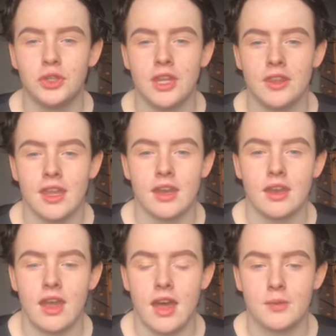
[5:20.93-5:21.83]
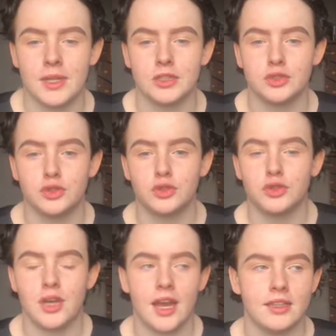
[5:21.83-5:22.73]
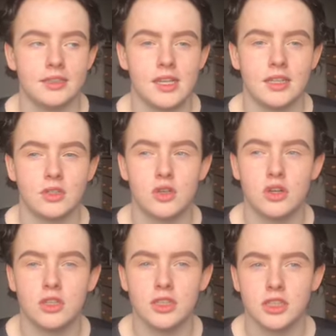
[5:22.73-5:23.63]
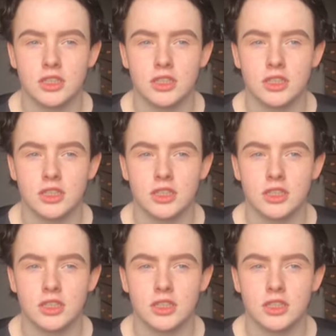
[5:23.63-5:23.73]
and then I went to Anniesland College,